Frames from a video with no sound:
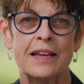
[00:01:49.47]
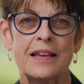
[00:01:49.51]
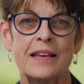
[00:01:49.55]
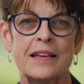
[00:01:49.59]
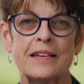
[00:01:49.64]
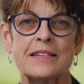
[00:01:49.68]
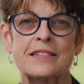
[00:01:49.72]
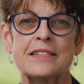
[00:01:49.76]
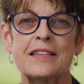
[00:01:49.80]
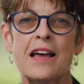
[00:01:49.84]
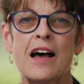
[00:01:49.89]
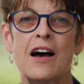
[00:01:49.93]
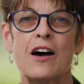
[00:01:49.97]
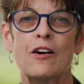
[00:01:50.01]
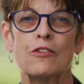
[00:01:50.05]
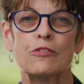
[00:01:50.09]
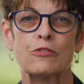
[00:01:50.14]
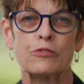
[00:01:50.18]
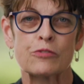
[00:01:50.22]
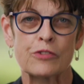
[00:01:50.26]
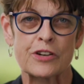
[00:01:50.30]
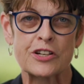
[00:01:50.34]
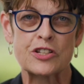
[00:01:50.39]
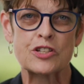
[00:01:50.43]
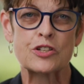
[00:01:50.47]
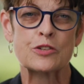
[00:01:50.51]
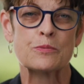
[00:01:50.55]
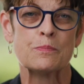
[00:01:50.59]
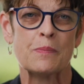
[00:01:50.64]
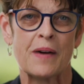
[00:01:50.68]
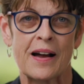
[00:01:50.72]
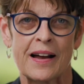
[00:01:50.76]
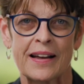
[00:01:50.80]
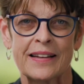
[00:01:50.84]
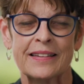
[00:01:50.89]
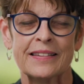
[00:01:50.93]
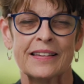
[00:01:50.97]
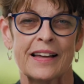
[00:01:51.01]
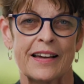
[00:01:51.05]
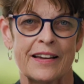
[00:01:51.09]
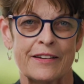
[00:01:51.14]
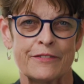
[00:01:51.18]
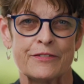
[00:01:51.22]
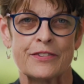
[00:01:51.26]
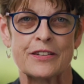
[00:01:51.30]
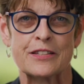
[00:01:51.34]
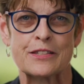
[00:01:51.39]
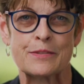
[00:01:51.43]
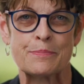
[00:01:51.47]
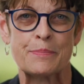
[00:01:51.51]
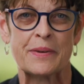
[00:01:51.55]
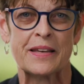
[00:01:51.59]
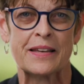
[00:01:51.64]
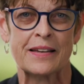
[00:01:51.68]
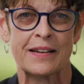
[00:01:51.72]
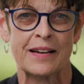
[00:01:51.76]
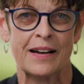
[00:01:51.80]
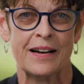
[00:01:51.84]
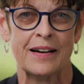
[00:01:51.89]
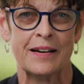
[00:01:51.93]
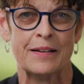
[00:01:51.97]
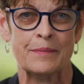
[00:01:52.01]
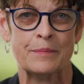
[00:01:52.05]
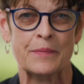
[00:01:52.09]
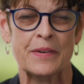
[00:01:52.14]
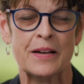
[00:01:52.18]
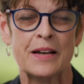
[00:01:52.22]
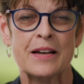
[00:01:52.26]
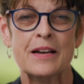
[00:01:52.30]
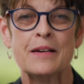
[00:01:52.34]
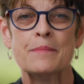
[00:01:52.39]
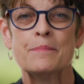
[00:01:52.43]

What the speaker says: is how rich my life has become